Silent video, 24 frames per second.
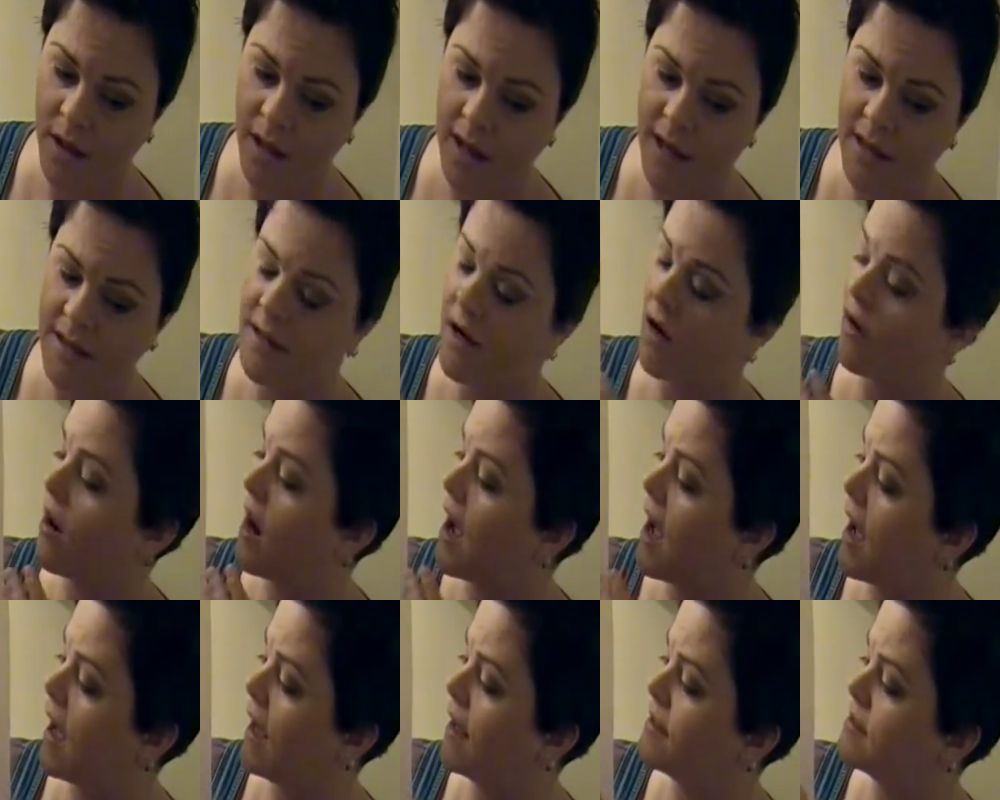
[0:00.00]
He's our
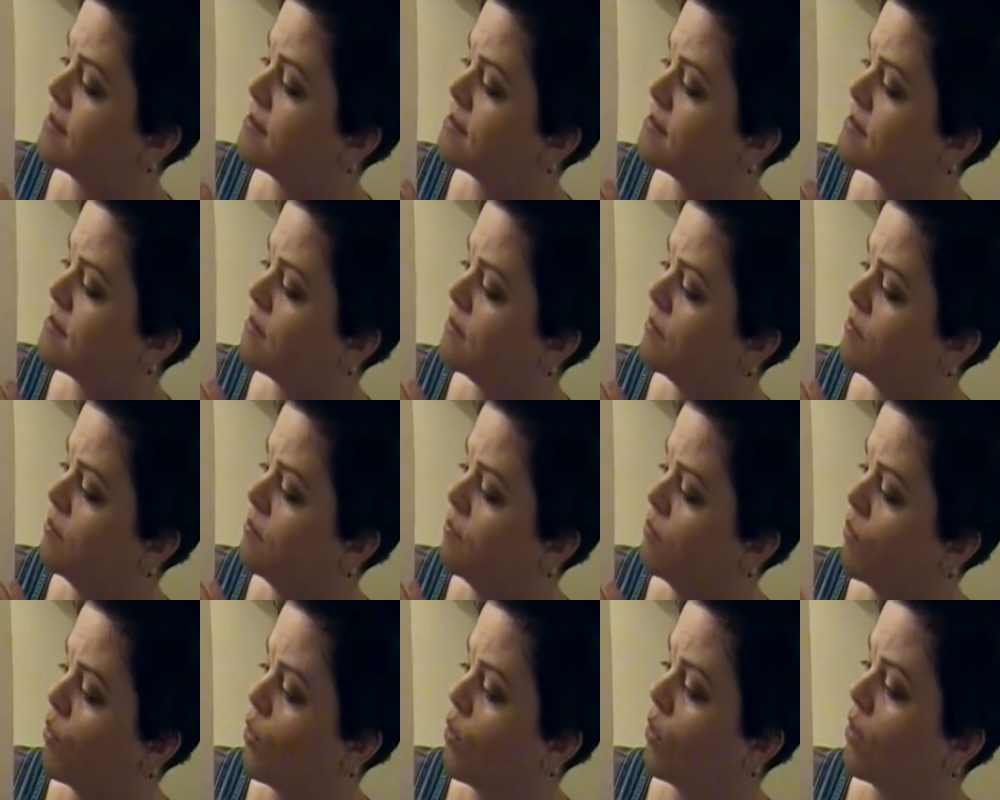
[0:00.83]
highest
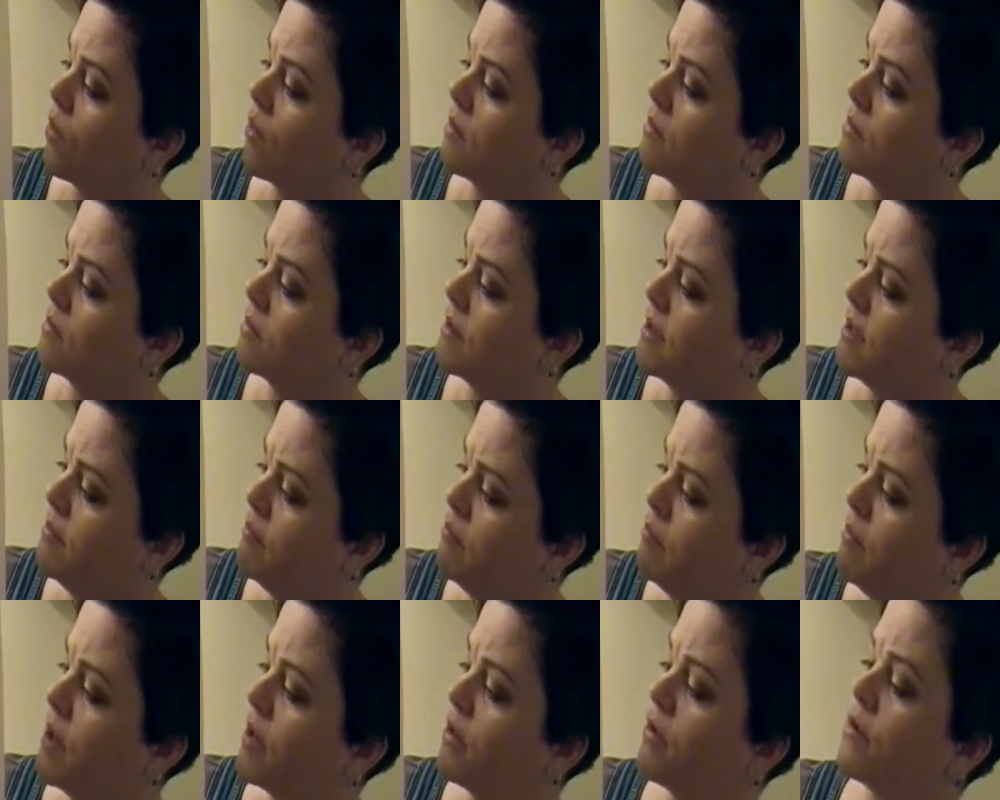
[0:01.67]
moral. He
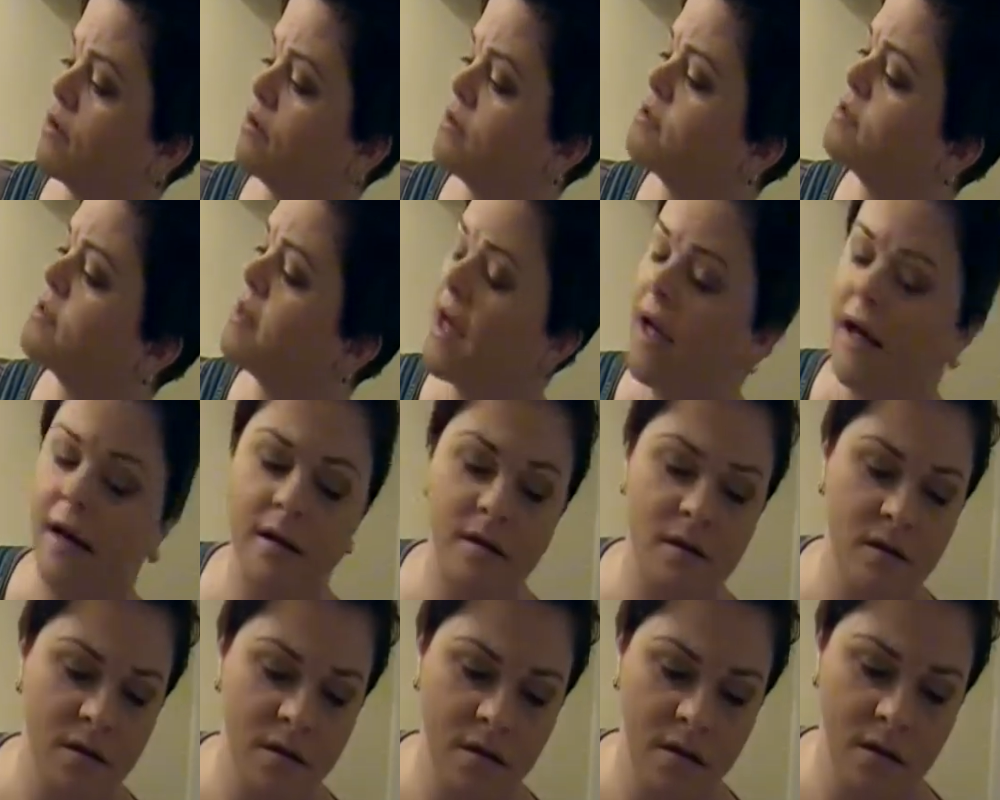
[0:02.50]
mirrors
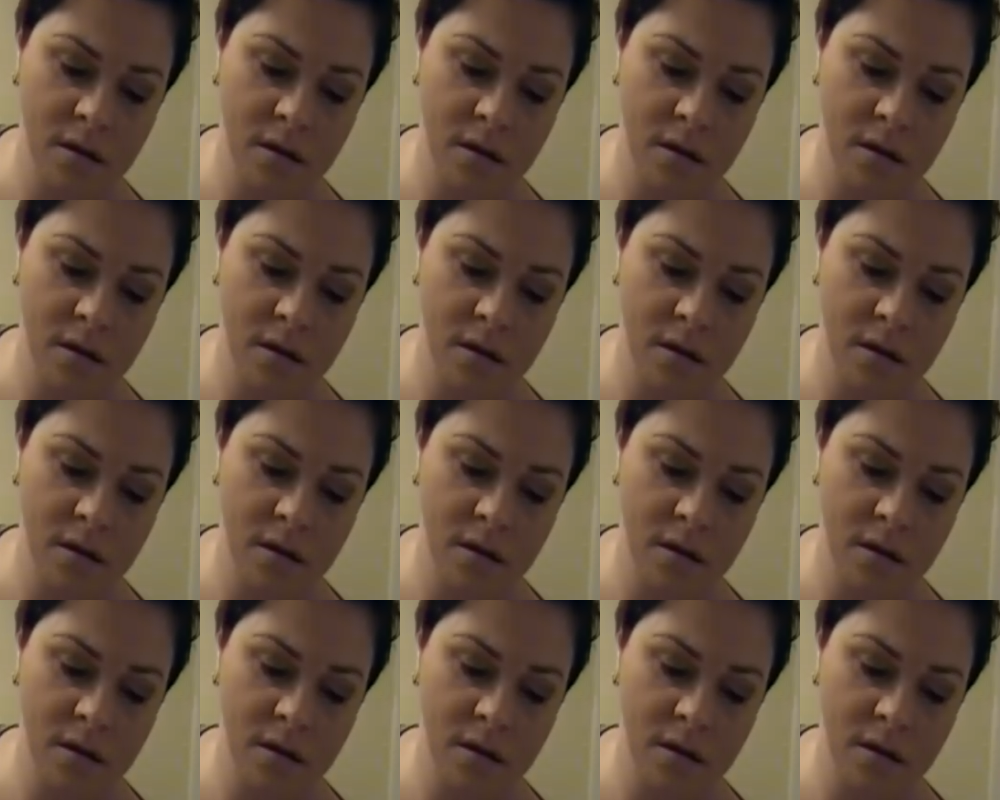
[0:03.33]
that.